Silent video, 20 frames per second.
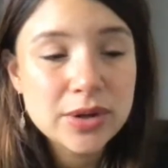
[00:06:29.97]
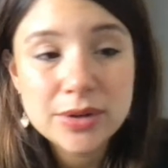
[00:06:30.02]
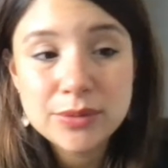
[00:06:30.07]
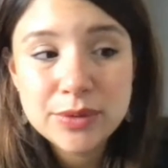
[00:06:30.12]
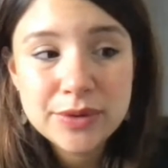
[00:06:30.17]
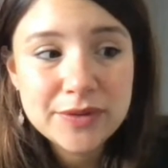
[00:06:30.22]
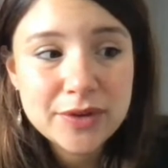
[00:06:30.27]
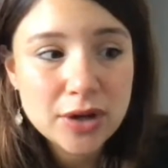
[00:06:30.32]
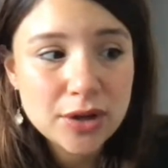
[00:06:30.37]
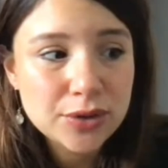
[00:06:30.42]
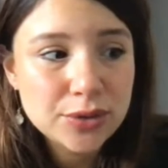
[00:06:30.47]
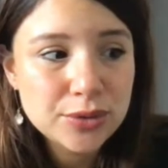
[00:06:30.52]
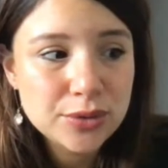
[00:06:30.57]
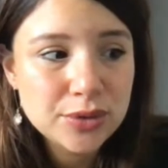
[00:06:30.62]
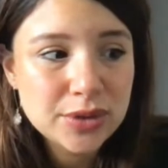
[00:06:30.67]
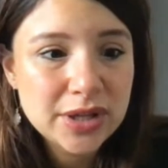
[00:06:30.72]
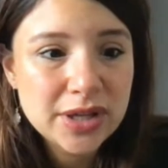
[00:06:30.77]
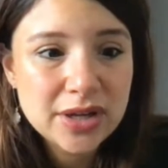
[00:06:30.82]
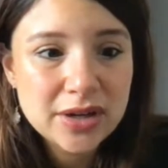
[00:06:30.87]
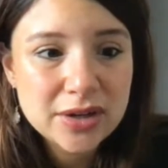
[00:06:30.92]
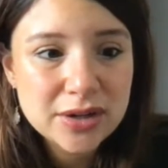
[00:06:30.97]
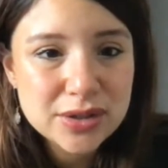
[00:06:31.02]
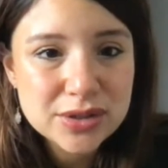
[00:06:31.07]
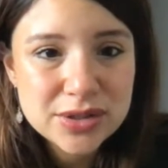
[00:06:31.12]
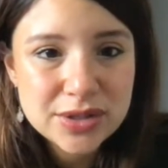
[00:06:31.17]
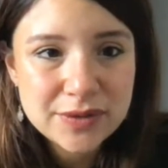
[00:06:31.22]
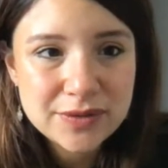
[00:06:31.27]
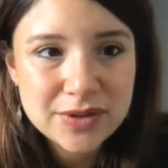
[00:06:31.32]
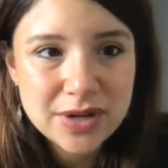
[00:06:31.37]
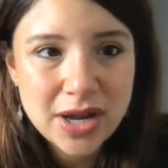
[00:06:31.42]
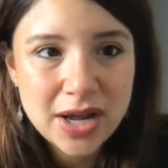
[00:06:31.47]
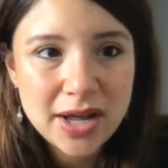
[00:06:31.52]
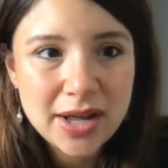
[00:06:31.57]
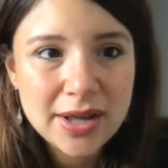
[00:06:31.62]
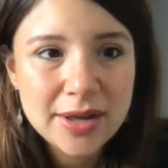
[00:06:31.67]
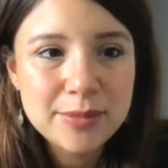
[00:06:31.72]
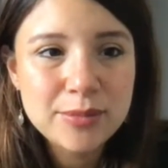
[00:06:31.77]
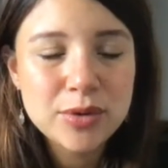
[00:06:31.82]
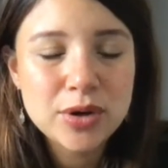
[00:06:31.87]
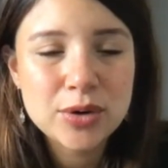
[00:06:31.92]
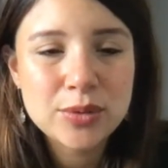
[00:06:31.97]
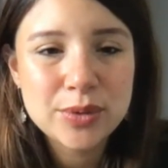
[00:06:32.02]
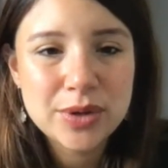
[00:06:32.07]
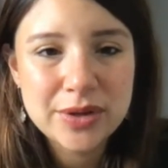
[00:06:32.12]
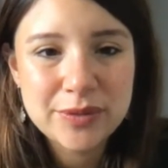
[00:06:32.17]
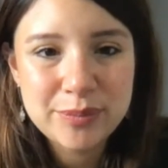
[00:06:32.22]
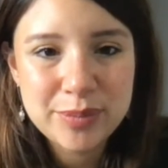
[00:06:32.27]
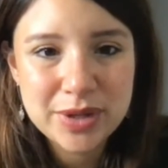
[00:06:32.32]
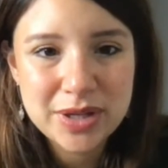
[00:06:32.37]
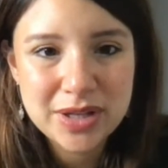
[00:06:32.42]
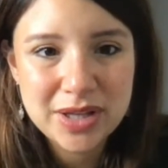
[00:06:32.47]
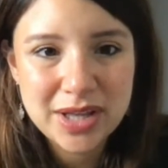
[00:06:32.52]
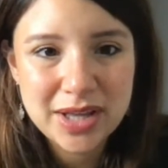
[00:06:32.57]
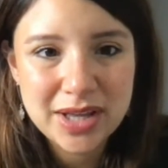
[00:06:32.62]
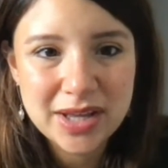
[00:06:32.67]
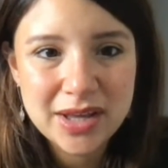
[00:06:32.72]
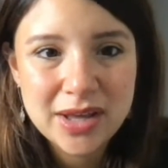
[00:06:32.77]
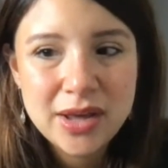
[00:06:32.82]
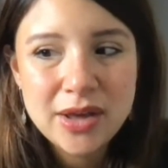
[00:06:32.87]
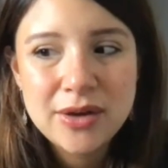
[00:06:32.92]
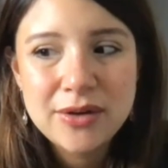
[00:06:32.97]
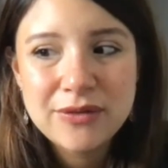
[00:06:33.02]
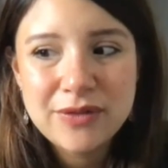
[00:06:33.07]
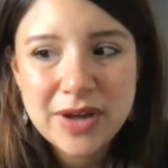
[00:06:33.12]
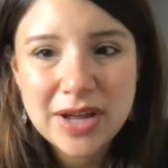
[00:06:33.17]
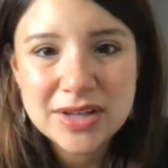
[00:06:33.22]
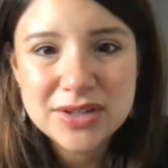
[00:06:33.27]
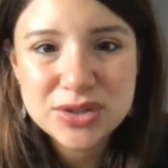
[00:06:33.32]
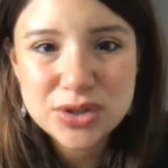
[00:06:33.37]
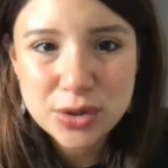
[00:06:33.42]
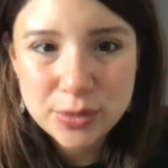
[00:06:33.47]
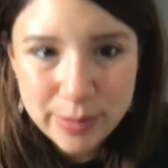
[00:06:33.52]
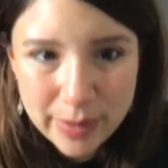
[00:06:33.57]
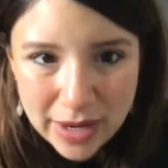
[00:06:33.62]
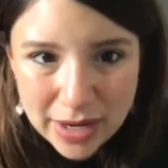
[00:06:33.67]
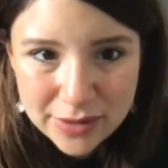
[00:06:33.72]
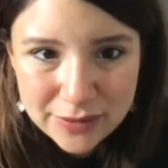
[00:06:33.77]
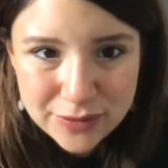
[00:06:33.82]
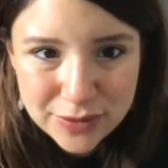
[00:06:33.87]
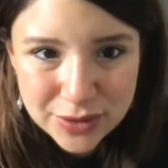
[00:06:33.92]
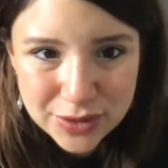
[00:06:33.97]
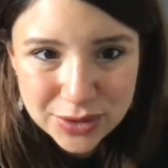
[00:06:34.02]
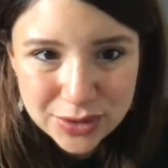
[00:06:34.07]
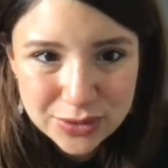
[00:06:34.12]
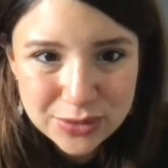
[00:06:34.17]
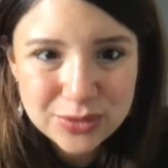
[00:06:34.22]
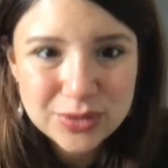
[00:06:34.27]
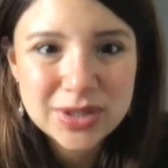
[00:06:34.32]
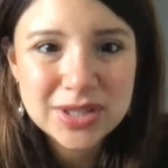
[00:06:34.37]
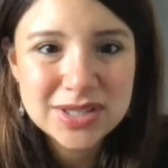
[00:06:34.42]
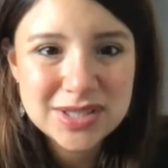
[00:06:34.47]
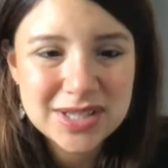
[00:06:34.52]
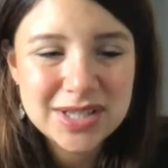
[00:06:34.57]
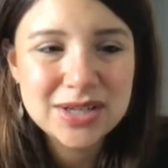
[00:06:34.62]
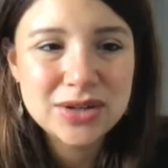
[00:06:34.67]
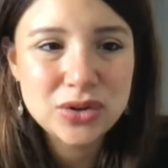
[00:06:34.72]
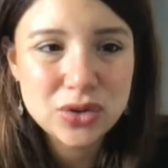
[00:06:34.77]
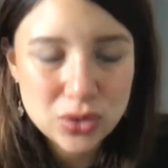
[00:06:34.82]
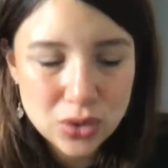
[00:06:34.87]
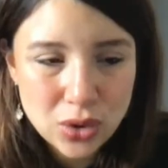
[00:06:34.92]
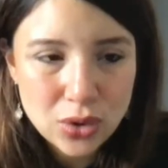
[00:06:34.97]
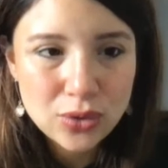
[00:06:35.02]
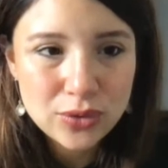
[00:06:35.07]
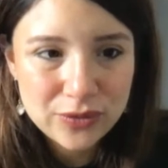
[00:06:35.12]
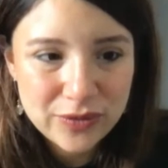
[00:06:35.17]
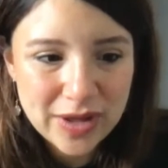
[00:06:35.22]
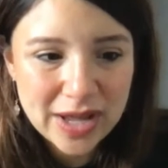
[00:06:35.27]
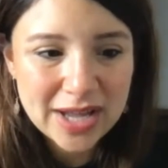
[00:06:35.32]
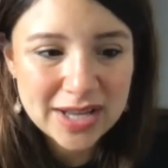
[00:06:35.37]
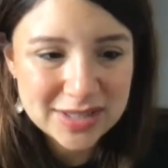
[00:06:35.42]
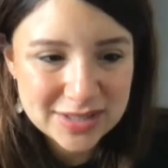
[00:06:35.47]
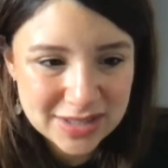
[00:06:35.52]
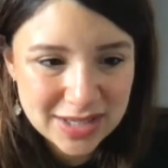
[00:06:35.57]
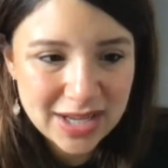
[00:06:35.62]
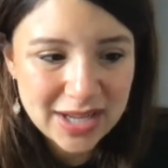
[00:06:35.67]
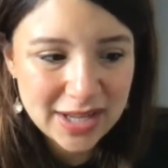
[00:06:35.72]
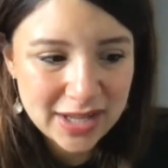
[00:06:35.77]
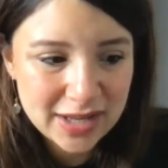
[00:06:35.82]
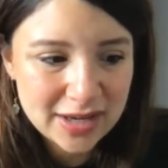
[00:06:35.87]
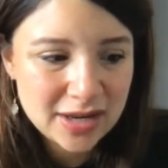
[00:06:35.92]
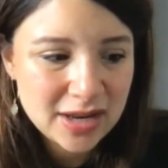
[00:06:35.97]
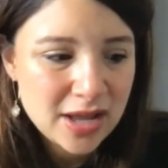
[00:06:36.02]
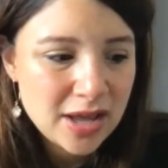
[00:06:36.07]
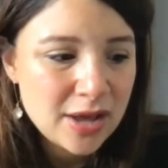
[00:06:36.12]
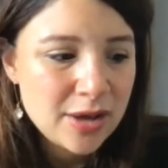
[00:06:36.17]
we've gone through years of time where we've been like, fats are bad for you. Let's eat a low fat diet.